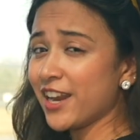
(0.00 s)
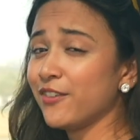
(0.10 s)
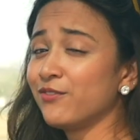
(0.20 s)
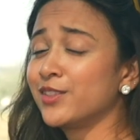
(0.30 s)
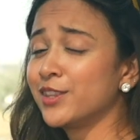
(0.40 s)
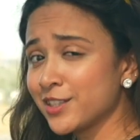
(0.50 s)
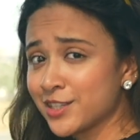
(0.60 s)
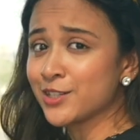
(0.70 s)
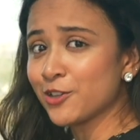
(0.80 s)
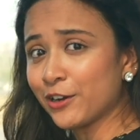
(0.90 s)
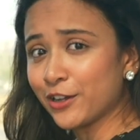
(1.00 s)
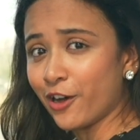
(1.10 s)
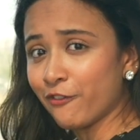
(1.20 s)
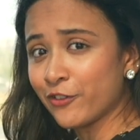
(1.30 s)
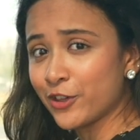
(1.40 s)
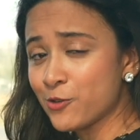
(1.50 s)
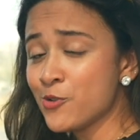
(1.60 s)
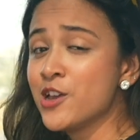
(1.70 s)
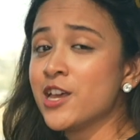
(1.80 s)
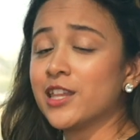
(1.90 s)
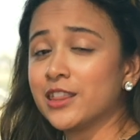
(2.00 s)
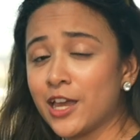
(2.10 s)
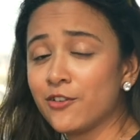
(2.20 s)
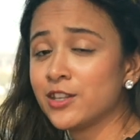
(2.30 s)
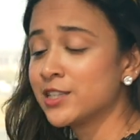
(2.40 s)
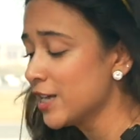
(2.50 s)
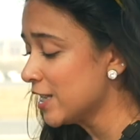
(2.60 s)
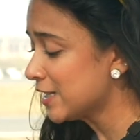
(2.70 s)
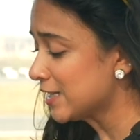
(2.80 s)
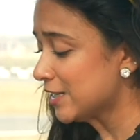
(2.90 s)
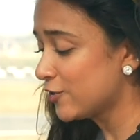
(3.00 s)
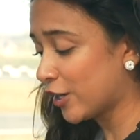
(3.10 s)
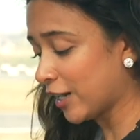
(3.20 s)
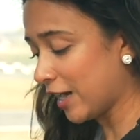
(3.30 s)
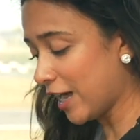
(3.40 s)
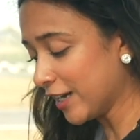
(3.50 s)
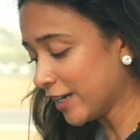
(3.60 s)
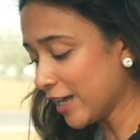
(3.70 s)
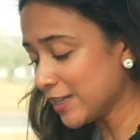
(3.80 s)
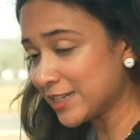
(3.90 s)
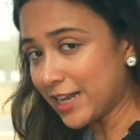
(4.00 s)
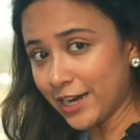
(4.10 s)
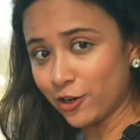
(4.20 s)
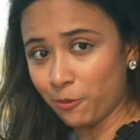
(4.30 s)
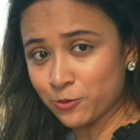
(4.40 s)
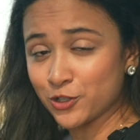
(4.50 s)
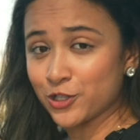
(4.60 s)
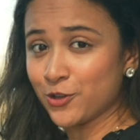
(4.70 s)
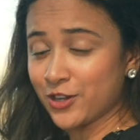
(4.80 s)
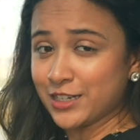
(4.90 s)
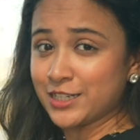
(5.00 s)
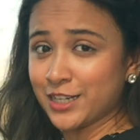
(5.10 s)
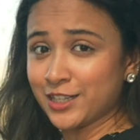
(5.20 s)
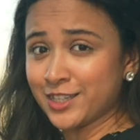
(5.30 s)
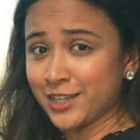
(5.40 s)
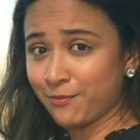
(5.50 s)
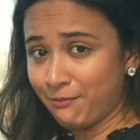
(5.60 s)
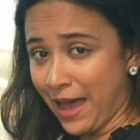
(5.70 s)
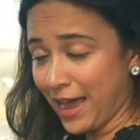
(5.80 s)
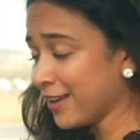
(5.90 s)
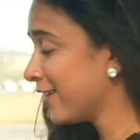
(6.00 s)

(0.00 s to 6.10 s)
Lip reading: and if this is not enough for you, there is recline and slide option, so you can take the seat back